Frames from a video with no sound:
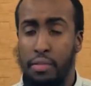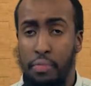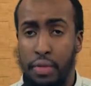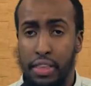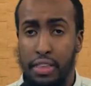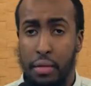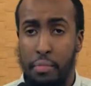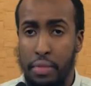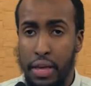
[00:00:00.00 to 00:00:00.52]

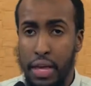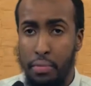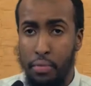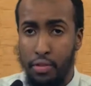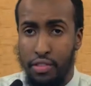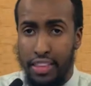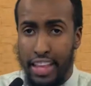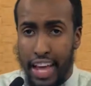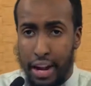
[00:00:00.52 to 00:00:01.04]
Some
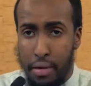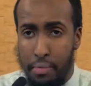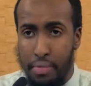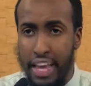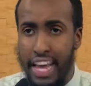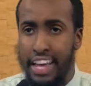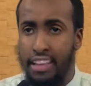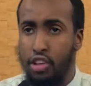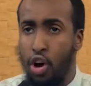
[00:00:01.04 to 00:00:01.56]
people's
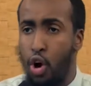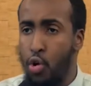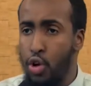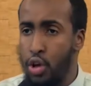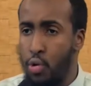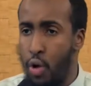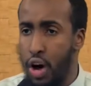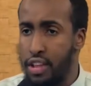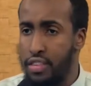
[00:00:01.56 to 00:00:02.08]
tarbiyah is only
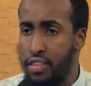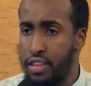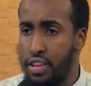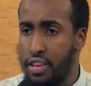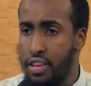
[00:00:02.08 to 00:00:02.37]
what?